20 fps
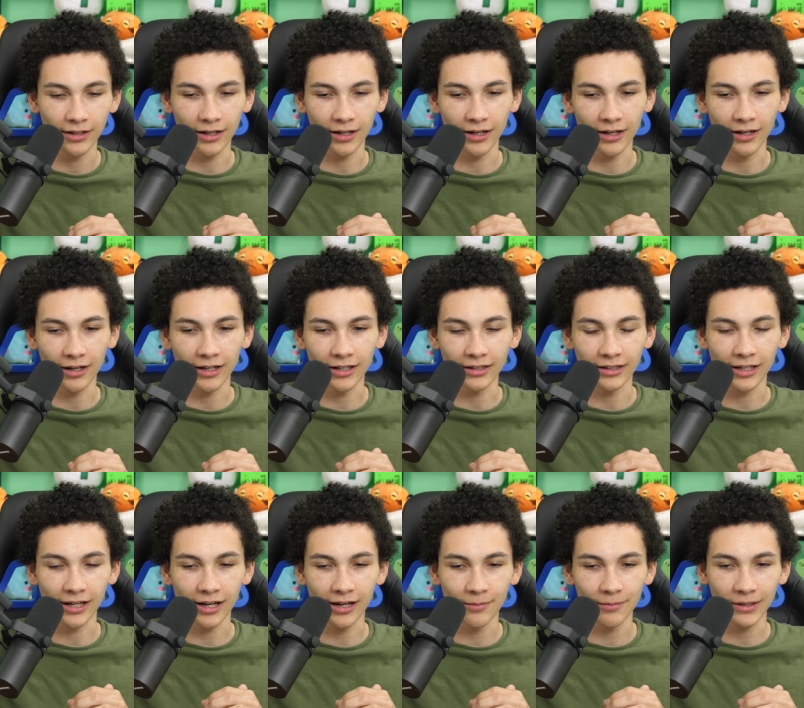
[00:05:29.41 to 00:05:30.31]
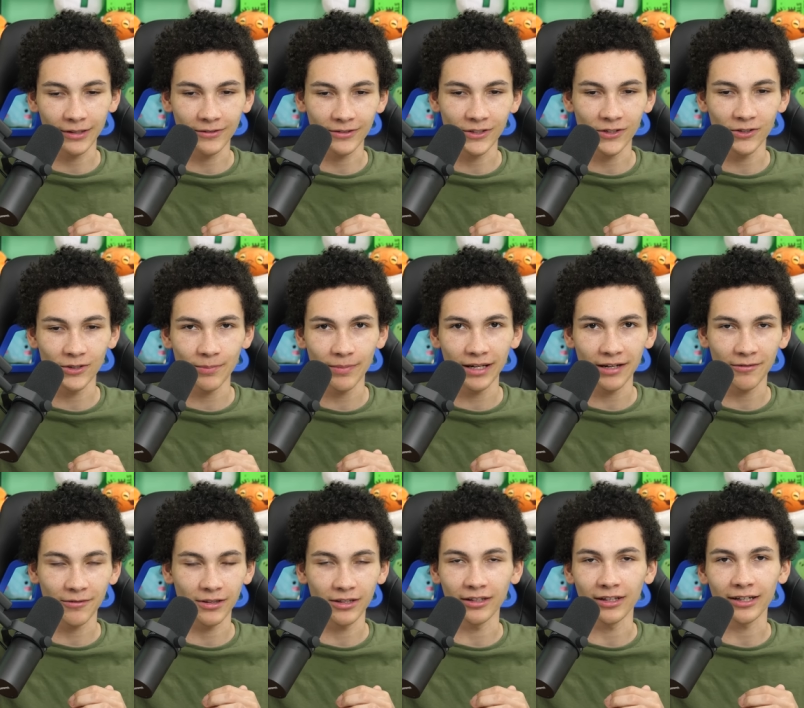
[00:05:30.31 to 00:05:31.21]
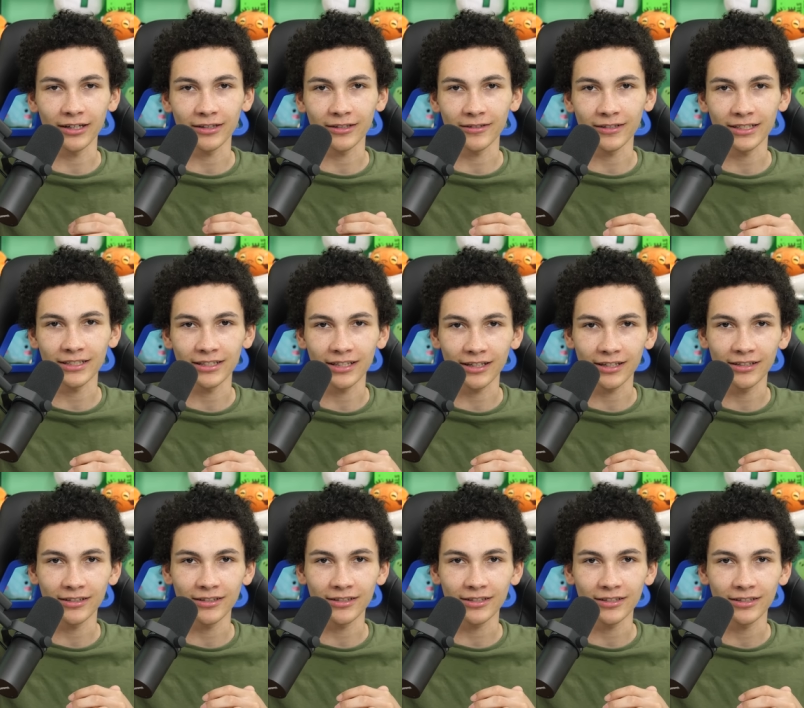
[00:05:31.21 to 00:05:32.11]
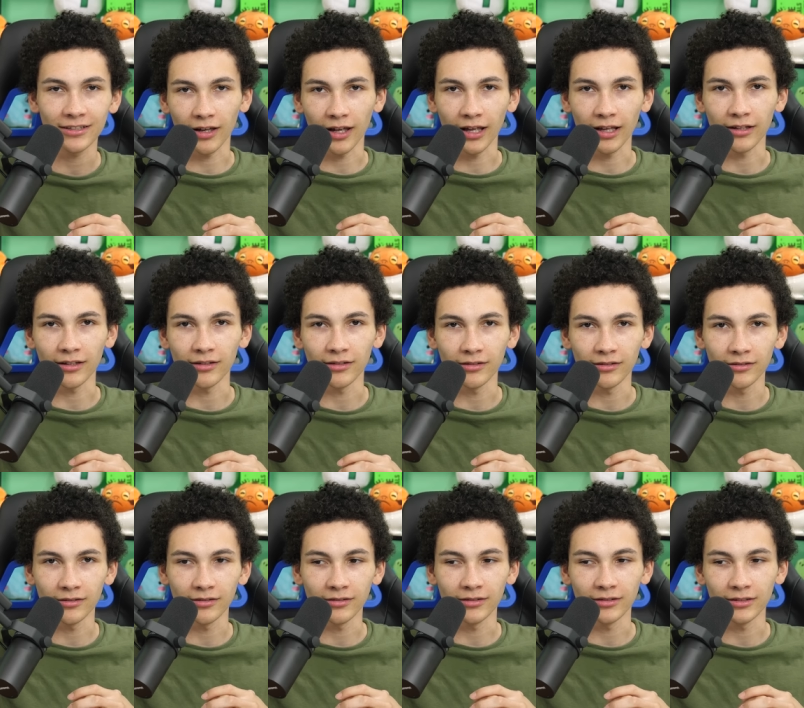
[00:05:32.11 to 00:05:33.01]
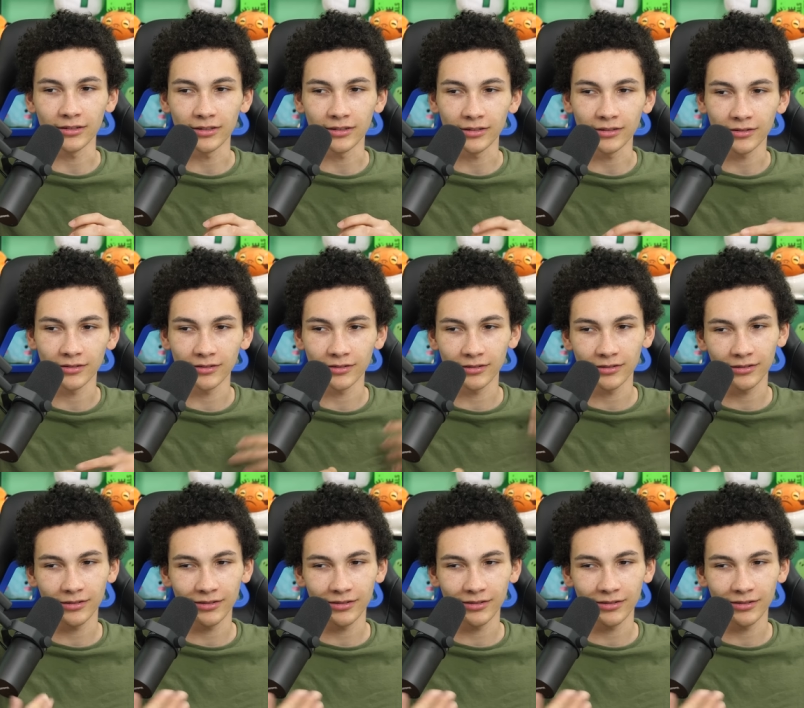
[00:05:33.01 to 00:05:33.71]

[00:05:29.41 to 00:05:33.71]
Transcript: And they got my results back within, like, 30 seconds. And